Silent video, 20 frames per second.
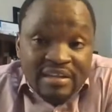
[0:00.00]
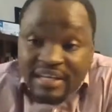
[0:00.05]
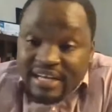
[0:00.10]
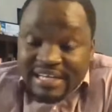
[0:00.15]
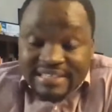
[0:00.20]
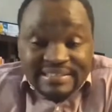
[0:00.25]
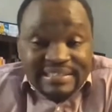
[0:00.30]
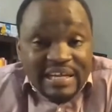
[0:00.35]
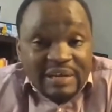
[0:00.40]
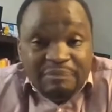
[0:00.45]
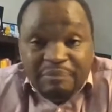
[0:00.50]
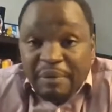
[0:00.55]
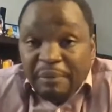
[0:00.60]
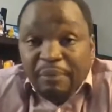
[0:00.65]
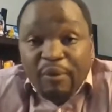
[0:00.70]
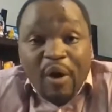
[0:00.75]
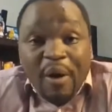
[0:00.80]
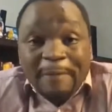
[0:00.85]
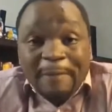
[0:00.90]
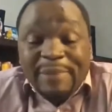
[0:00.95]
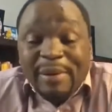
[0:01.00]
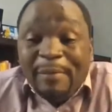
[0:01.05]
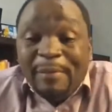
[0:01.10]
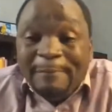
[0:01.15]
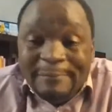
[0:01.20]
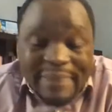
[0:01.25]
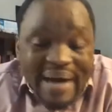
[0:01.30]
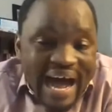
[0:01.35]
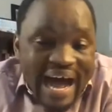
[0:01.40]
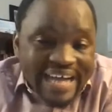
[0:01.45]
Like I said, people are
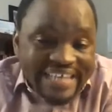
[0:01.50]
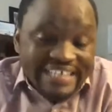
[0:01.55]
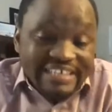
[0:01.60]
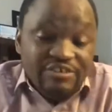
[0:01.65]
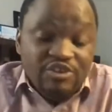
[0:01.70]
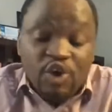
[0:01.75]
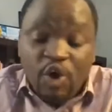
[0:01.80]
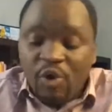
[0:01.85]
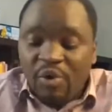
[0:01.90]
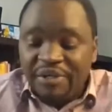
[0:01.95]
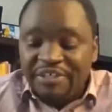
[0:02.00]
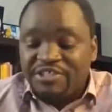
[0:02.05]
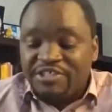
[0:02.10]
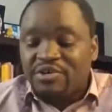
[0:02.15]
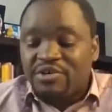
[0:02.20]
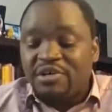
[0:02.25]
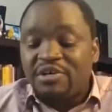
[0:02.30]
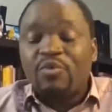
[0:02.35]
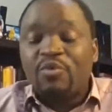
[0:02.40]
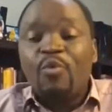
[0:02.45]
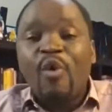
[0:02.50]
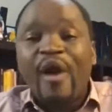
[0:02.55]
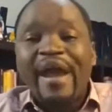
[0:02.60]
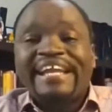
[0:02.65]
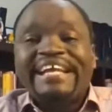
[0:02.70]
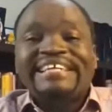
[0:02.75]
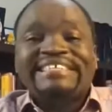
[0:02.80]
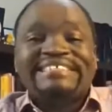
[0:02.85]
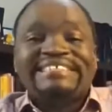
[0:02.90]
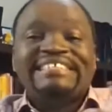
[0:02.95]
bombarded. No one is going to
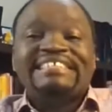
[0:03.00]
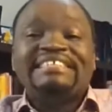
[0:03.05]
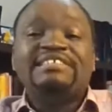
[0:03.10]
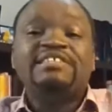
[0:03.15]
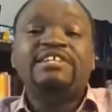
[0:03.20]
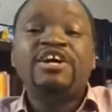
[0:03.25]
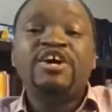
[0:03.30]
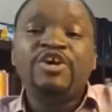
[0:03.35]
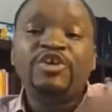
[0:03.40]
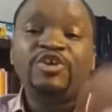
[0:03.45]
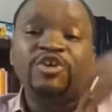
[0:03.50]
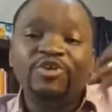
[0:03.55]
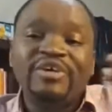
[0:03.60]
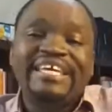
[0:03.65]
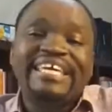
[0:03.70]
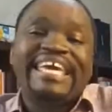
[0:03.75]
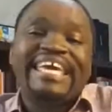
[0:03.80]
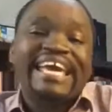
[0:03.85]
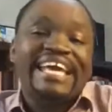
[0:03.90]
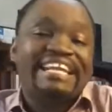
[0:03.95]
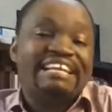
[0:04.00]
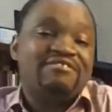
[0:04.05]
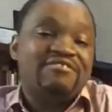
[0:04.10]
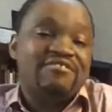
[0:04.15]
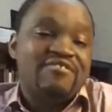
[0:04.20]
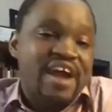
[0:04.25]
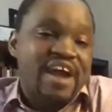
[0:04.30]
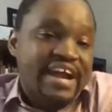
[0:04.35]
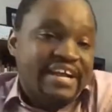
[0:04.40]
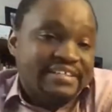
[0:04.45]
wait until you get
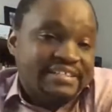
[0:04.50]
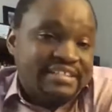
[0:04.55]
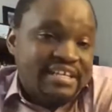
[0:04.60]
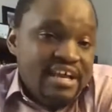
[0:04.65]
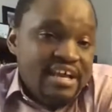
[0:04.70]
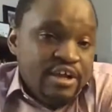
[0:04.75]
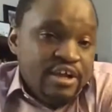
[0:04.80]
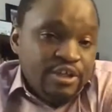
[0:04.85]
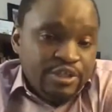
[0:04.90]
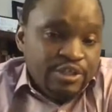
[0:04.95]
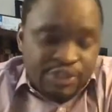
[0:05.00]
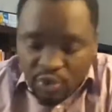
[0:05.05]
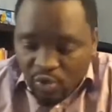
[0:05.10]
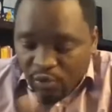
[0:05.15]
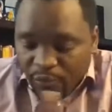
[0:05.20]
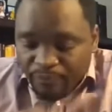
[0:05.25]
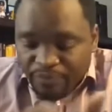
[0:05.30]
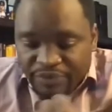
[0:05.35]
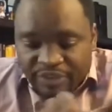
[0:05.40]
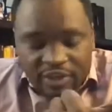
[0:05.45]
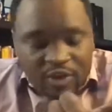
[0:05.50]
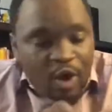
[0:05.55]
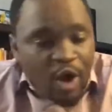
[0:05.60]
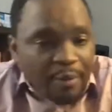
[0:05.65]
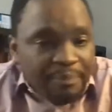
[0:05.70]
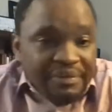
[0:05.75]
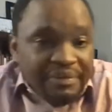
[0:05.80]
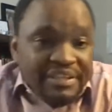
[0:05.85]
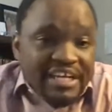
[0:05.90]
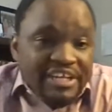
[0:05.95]
it right. So the
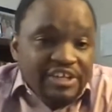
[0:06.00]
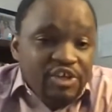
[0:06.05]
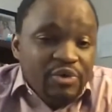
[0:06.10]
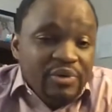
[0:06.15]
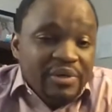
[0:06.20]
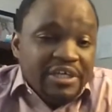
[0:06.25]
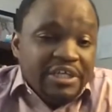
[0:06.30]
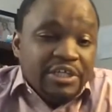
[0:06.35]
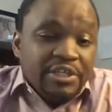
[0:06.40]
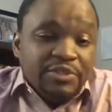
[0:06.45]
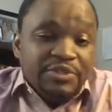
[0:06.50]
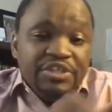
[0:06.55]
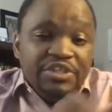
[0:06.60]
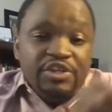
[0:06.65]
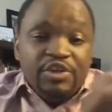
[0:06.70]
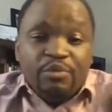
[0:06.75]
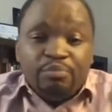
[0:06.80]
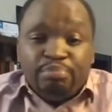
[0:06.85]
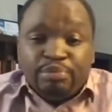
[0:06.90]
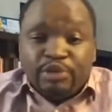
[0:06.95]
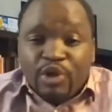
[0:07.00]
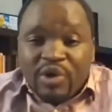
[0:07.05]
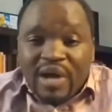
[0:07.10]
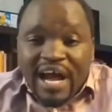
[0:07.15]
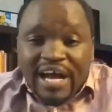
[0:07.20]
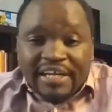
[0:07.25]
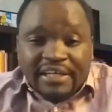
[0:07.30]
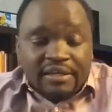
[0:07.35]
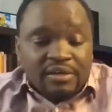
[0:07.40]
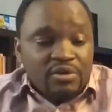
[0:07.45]
copy that you include in your blog
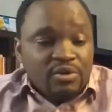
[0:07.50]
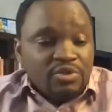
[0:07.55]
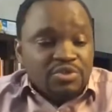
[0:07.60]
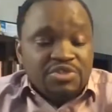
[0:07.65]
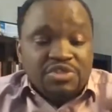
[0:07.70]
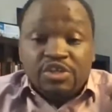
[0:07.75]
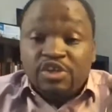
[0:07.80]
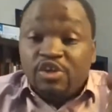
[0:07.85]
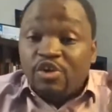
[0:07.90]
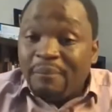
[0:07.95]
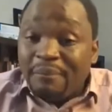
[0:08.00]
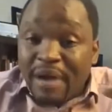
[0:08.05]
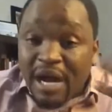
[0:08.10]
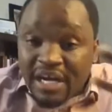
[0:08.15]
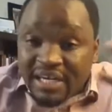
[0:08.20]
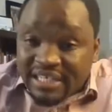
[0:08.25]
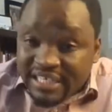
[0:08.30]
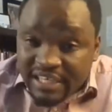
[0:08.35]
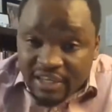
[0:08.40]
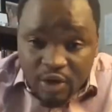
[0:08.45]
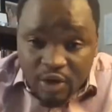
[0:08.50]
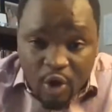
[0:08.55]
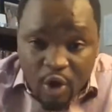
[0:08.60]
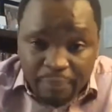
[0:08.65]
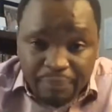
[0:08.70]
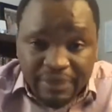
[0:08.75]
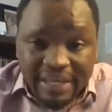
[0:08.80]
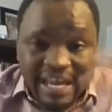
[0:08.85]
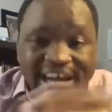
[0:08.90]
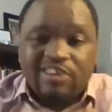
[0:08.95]
articles, in your marketing
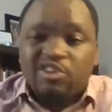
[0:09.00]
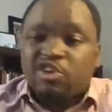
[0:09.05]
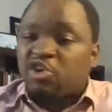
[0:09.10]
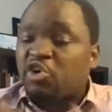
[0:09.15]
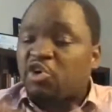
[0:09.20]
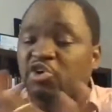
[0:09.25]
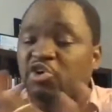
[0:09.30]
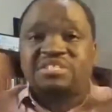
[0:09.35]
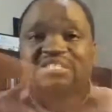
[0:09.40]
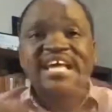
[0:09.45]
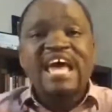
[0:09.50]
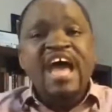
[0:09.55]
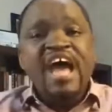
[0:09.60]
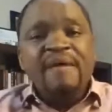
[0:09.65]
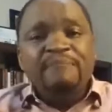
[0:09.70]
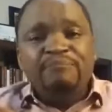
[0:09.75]
copy across